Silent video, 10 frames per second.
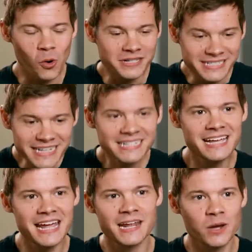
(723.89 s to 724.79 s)
but there are also
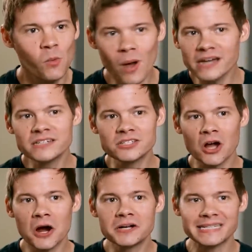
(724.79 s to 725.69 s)
scientists
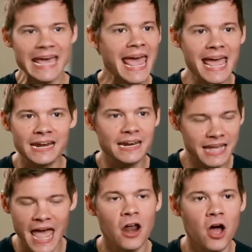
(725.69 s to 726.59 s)
who doubt this
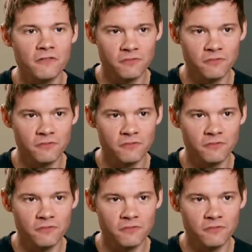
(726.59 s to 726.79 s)
idea.